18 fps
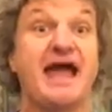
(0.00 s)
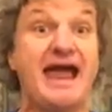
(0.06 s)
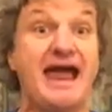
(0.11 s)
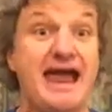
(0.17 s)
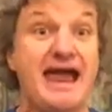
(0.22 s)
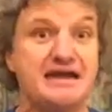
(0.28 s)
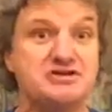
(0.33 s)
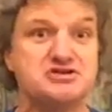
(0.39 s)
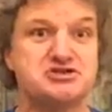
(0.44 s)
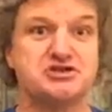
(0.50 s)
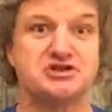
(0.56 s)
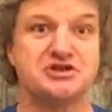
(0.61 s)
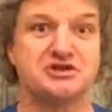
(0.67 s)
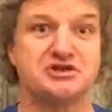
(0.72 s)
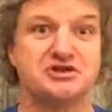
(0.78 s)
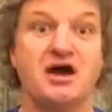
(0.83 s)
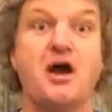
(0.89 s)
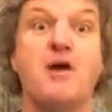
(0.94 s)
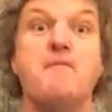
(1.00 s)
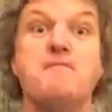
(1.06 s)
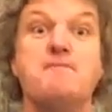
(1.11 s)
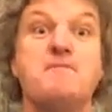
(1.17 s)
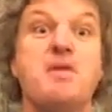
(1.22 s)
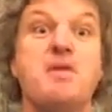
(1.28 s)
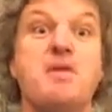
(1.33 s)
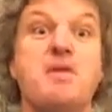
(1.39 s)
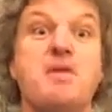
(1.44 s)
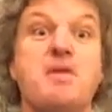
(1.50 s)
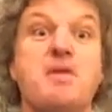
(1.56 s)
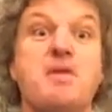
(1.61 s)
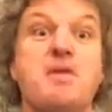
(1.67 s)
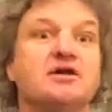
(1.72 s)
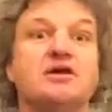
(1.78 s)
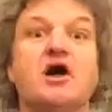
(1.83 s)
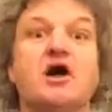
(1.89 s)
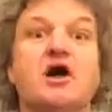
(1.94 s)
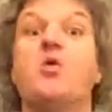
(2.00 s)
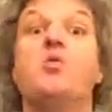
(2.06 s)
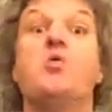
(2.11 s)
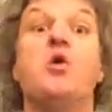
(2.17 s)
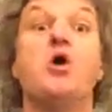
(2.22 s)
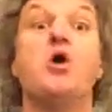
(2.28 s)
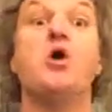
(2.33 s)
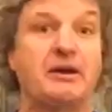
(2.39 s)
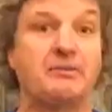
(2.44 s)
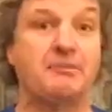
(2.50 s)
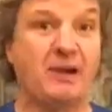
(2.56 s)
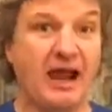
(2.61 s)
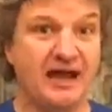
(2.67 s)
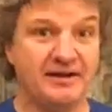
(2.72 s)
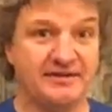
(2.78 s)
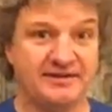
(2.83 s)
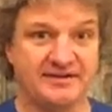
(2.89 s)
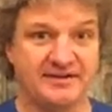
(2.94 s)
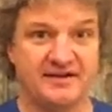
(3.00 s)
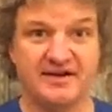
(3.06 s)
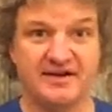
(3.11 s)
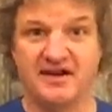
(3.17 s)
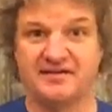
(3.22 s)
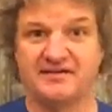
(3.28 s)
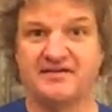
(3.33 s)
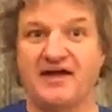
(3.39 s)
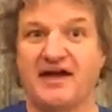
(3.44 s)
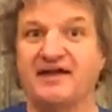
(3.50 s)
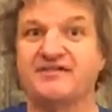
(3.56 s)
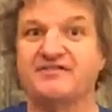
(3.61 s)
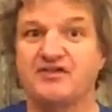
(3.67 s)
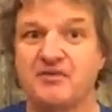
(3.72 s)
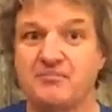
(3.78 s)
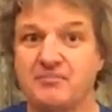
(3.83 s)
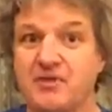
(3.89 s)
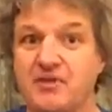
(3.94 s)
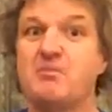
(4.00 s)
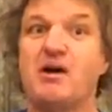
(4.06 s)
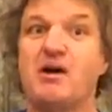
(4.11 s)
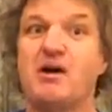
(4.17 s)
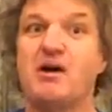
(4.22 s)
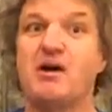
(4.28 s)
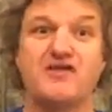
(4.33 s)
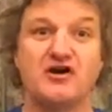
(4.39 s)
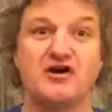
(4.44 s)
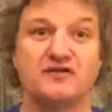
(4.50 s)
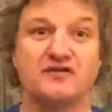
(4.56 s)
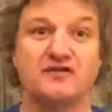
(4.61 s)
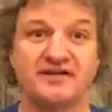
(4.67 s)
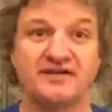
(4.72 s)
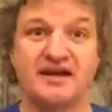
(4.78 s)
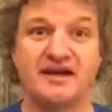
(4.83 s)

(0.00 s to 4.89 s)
into the mobile workplace. So that's for mobile phones